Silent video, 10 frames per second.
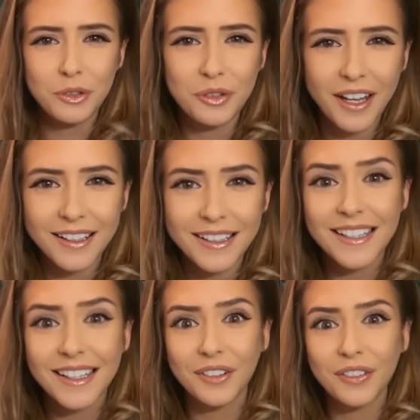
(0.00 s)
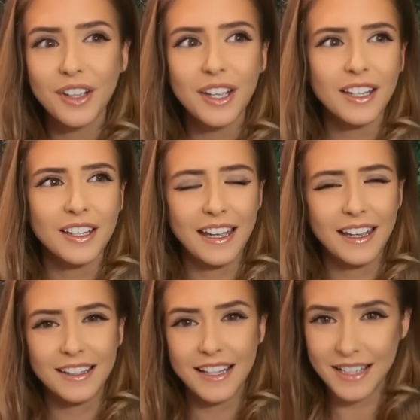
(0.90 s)
react if
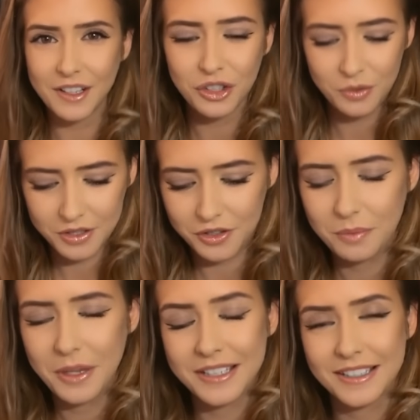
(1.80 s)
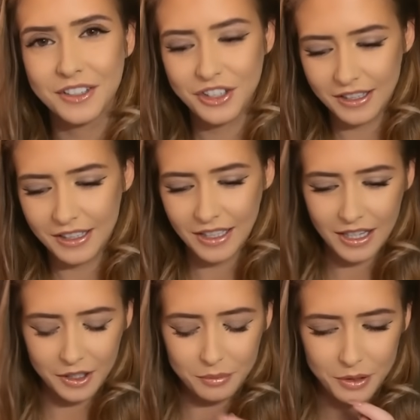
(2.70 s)
they send you a certain message, and then they
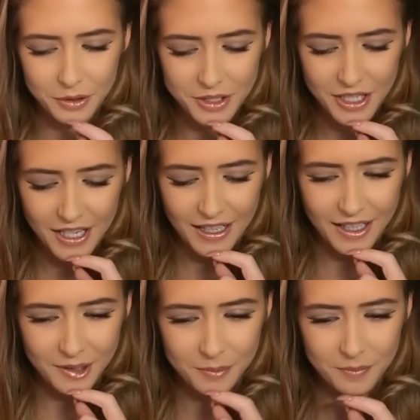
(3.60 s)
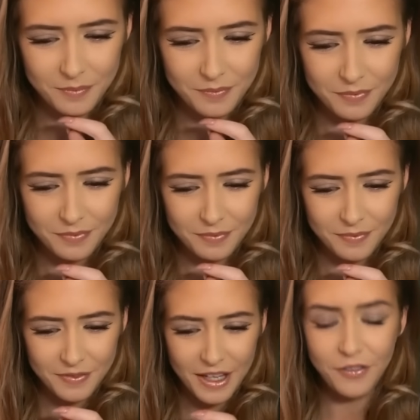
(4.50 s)
think about
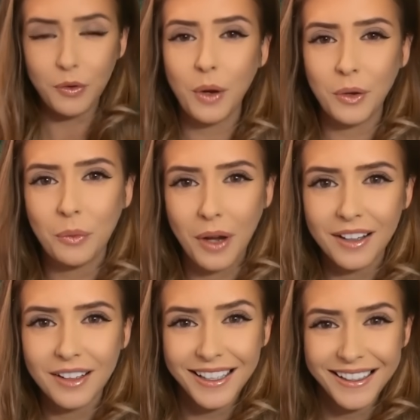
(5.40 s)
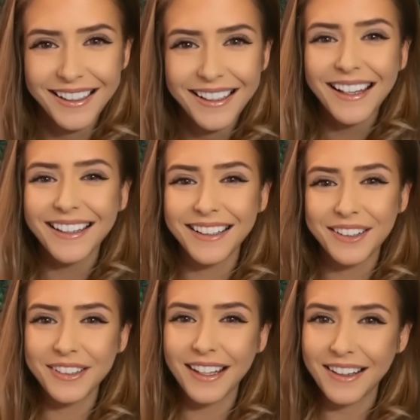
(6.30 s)
if it went well, and then
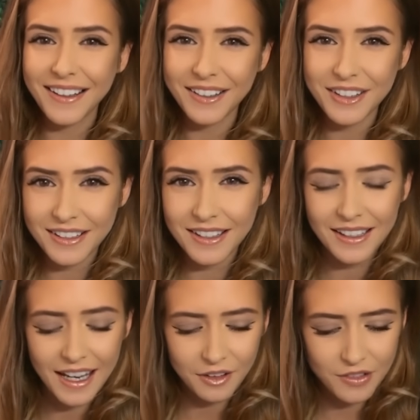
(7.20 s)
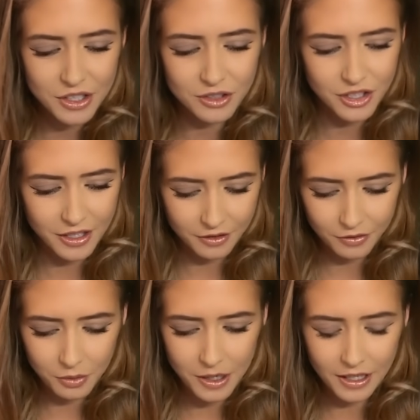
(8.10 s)
they get like they kind of indulge in that
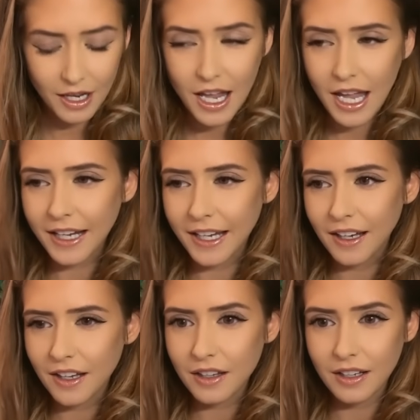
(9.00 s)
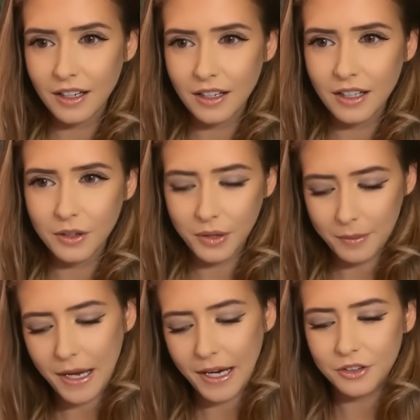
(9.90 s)
for a while, and then they, you know,
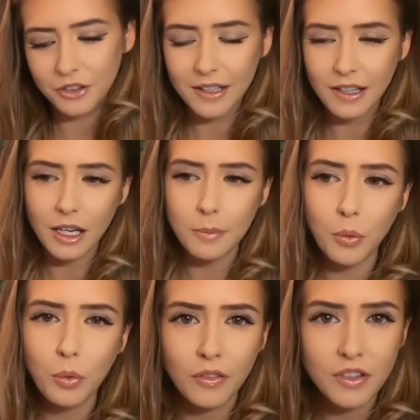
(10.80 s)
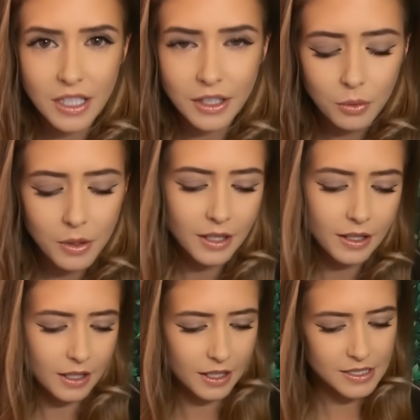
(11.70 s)
get back in their head and think about what if it didn't go
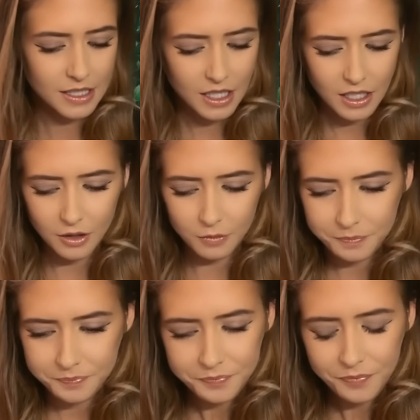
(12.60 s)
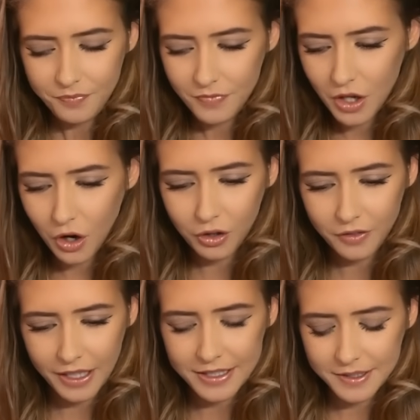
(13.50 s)
well, and, you know, all
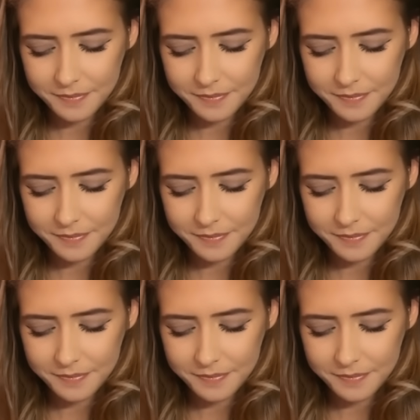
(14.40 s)
of that.